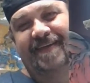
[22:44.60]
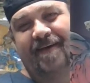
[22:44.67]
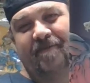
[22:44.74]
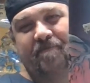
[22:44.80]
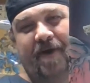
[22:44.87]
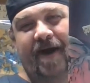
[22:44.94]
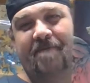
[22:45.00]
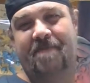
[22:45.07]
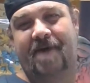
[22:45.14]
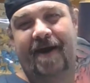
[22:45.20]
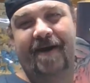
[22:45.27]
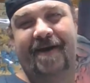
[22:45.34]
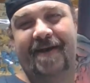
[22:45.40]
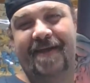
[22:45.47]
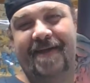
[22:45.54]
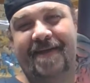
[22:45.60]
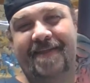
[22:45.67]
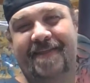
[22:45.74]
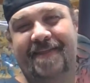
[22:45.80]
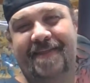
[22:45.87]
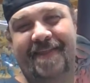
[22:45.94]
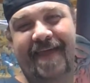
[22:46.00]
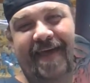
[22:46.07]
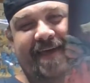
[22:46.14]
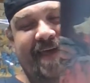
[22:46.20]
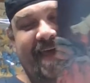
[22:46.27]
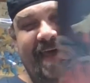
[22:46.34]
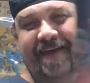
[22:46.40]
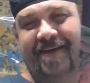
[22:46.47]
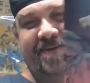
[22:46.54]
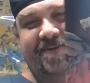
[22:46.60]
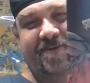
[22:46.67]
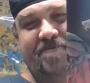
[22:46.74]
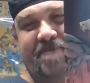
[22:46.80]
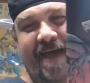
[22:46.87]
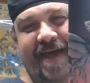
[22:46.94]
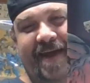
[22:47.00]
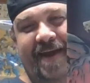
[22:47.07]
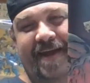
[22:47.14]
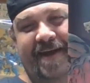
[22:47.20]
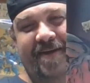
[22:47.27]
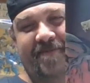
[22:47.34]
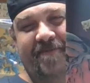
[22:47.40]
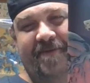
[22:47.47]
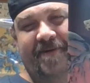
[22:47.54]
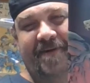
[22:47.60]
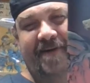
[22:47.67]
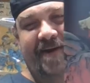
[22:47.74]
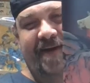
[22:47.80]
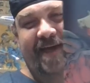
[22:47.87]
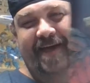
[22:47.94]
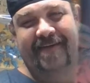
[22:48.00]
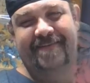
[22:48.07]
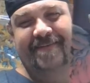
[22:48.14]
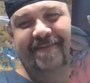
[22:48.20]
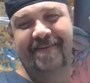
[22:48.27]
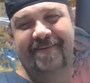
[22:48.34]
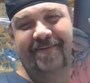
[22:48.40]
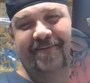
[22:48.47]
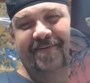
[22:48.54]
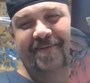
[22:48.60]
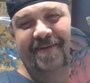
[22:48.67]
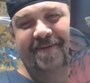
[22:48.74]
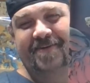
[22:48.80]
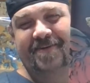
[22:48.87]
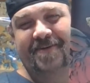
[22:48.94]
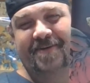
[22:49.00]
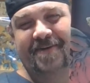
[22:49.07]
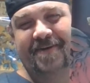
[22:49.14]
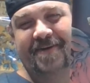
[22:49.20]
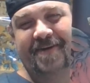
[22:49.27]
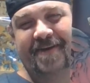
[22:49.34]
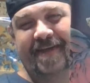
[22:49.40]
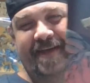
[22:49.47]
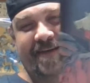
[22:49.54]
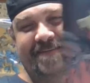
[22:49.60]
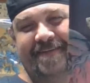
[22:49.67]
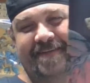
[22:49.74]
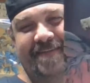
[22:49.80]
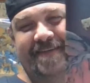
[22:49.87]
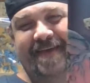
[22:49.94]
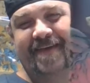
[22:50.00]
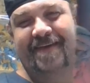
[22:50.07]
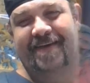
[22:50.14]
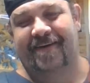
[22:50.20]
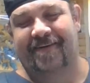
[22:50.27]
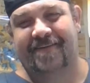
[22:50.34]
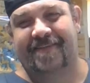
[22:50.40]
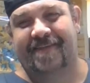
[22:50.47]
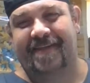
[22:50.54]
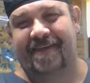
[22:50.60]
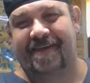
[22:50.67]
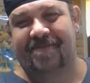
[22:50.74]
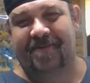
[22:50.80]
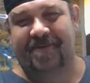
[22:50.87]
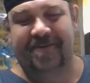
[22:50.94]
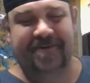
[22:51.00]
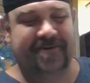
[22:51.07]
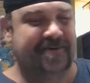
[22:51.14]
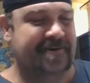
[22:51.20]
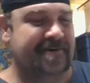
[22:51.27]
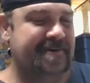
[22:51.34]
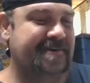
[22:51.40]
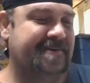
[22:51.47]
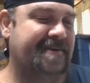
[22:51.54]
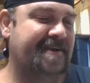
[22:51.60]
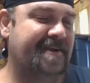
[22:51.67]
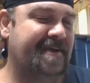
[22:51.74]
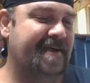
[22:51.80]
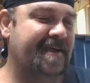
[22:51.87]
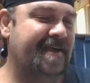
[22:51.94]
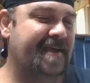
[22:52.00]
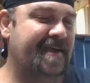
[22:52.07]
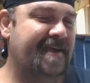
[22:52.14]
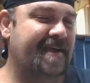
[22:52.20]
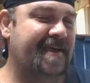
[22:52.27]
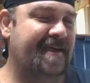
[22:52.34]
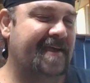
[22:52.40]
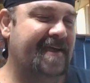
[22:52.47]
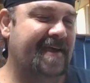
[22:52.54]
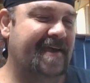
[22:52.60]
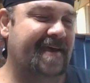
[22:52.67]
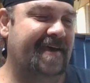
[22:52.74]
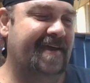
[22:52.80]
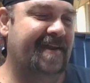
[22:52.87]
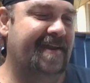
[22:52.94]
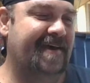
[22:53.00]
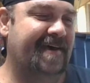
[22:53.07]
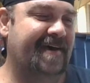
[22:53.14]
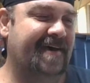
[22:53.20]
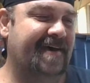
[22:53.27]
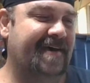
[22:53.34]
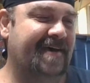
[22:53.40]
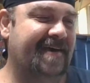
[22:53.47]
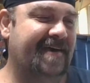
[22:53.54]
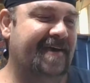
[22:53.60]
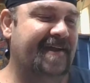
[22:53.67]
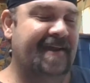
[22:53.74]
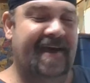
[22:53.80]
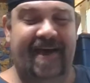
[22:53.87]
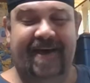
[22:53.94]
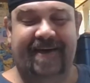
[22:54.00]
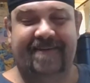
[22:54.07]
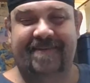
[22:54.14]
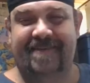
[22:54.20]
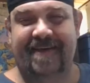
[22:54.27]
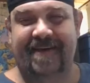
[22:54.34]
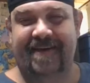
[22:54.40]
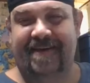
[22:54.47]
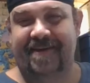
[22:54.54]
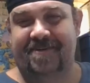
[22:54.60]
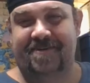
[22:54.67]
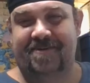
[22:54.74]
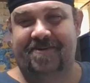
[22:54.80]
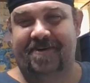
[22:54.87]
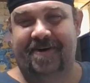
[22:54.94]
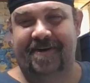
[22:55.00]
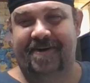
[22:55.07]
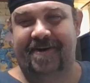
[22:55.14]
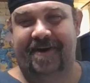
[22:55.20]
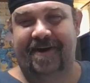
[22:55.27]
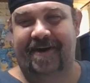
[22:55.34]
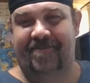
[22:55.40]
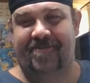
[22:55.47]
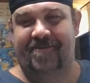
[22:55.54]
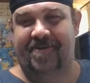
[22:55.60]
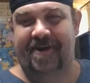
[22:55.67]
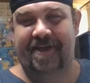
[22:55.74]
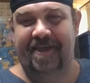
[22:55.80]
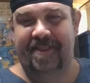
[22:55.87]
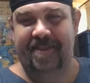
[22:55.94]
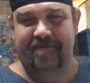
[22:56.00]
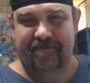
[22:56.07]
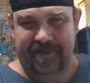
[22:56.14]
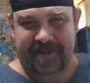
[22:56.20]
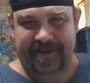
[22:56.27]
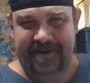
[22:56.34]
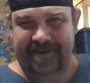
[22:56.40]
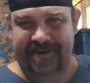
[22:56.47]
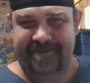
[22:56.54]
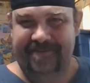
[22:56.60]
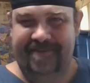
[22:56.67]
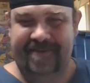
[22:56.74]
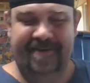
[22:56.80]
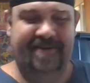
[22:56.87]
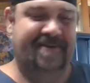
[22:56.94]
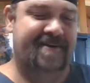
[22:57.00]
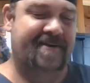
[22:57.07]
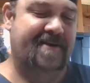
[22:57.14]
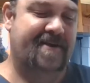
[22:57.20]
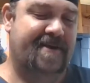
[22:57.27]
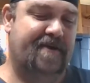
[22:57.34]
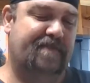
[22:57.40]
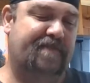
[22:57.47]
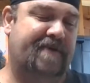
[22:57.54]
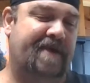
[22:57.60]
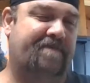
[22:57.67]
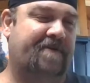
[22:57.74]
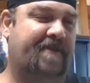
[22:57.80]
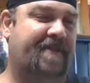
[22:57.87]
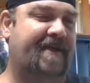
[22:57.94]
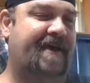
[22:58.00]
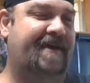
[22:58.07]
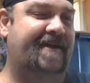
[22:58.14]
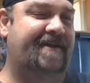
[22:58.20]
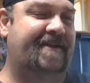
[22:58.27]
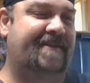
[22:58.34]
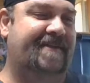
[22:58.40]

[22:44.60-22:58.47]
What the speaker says: A barbarian that can't do bad anymore, has to only do good, has to take out the evildoers, and an axe that gets drunk off drinking the blood of the people that